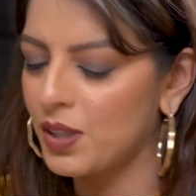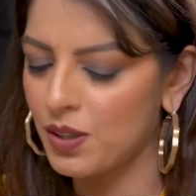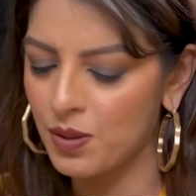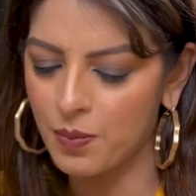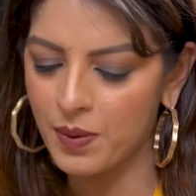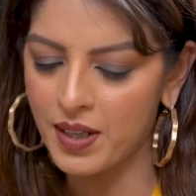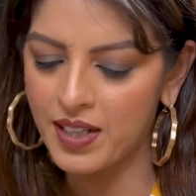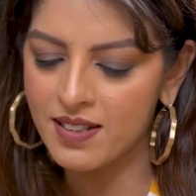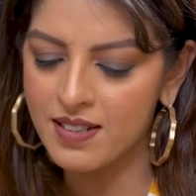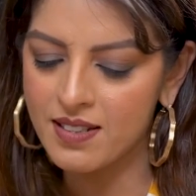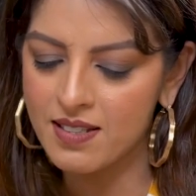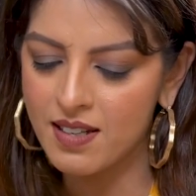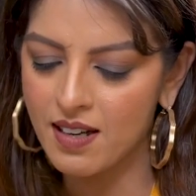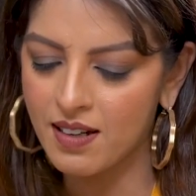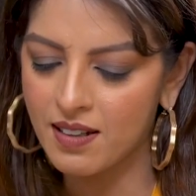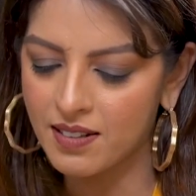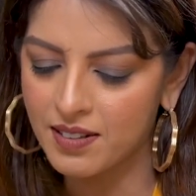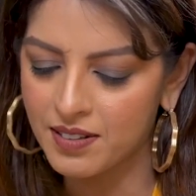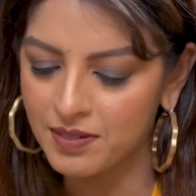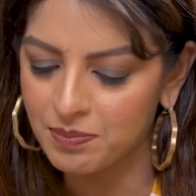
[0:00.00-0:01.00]
the way it's...
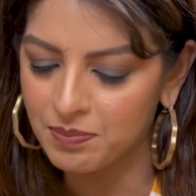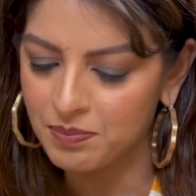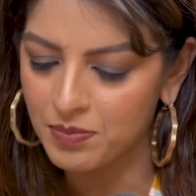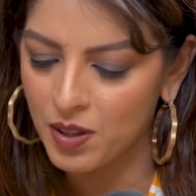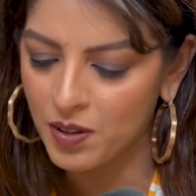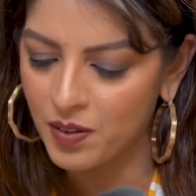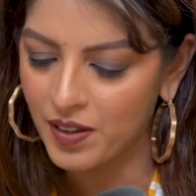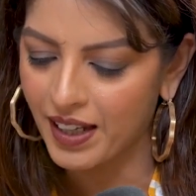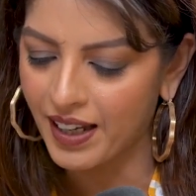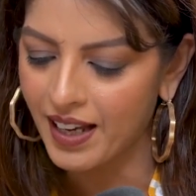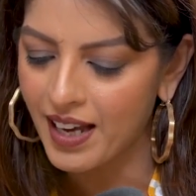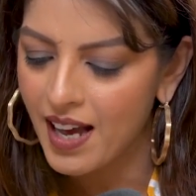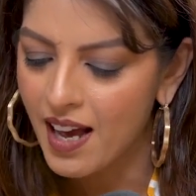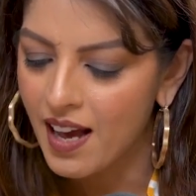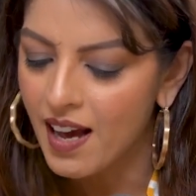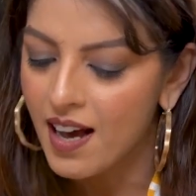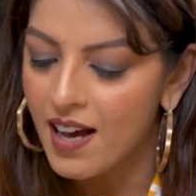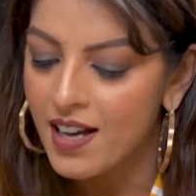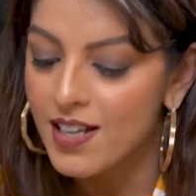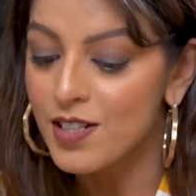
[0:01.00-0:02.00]
Okay.
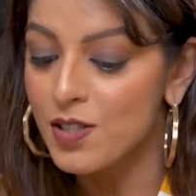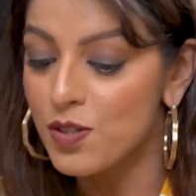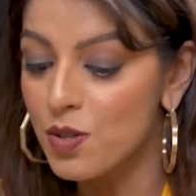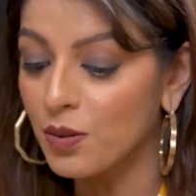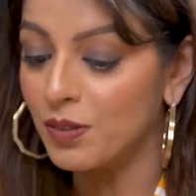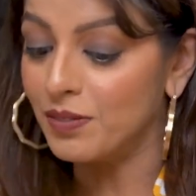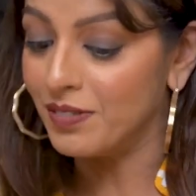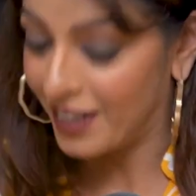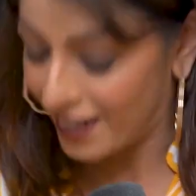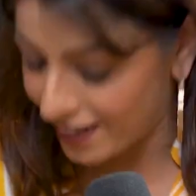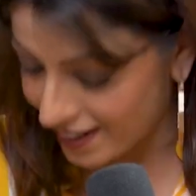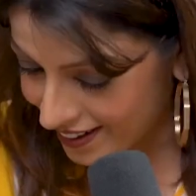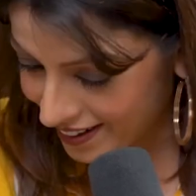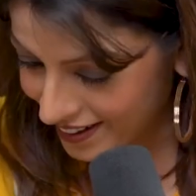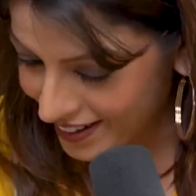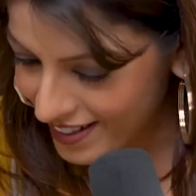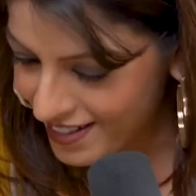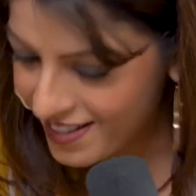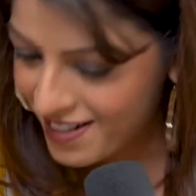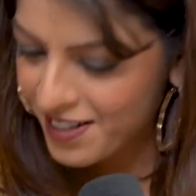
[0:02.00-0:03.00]
So
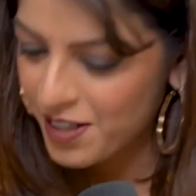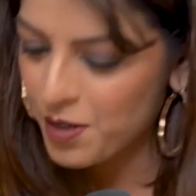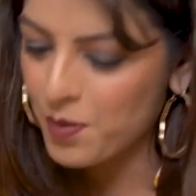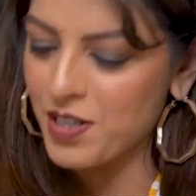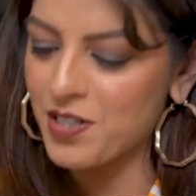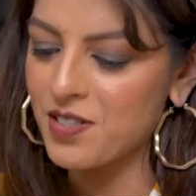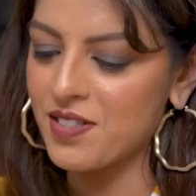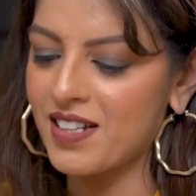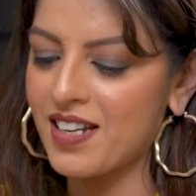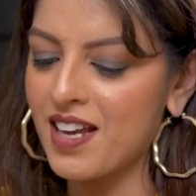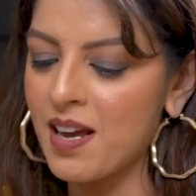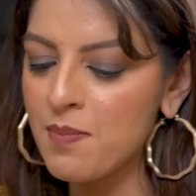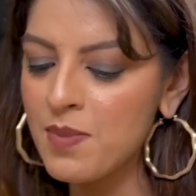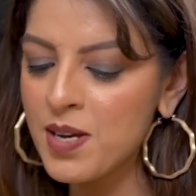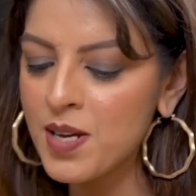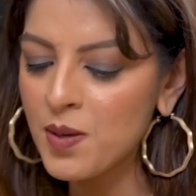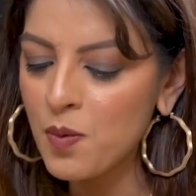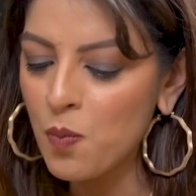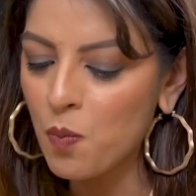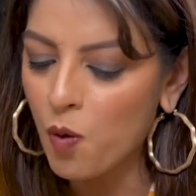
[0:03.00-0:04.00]
here's another question that came
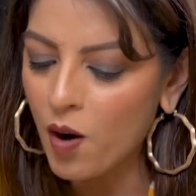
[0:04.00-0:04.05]
in.